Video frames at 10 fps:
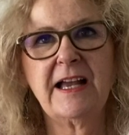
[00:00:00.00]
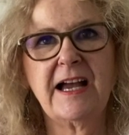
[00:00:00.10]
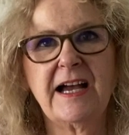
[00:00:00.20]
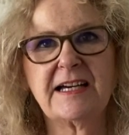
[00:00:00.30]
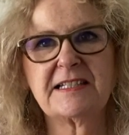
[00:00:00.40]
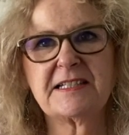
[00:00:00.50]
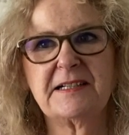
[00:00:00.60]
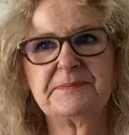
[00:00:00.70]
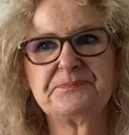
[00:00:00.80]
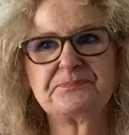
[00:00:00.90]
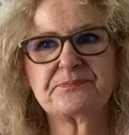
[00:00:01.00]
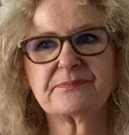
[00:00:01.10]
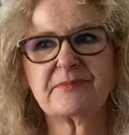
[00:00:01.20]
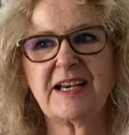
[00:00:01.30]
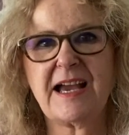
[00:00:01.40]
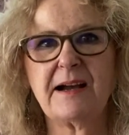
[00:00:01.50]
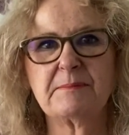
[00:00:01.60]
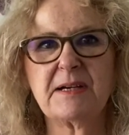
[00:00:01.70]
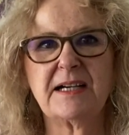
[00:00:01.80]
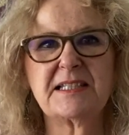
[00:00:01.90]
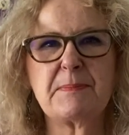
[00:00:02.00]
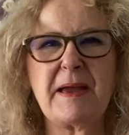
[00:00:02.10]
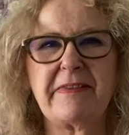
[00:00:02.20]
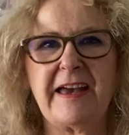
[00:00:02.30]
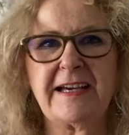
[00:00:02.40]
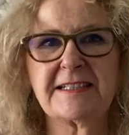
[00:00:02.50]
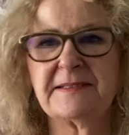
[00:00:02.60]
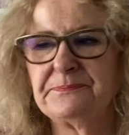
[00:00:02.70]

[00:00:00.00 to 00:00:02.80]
and yeah, I debate that.